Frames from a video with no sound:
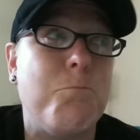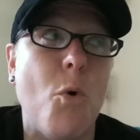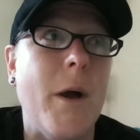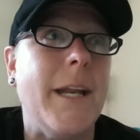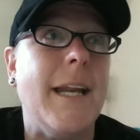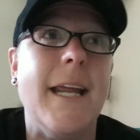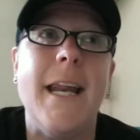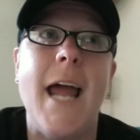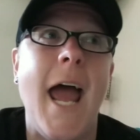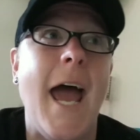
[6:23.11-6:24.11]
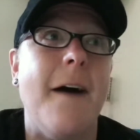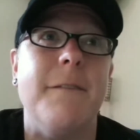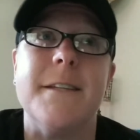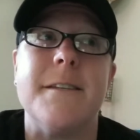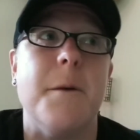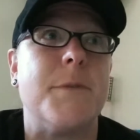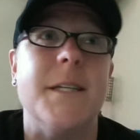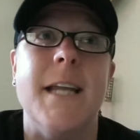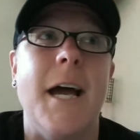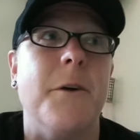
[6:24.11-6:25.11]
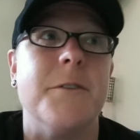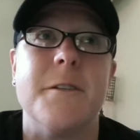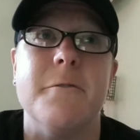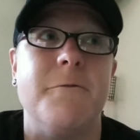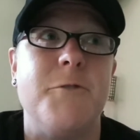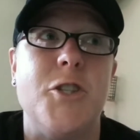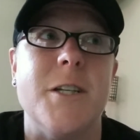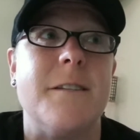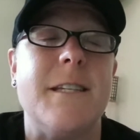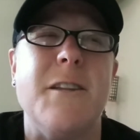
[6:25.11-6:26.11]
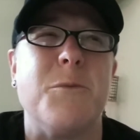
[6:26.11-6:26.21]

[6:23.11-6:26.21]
boy, did it have its ups and downs of just,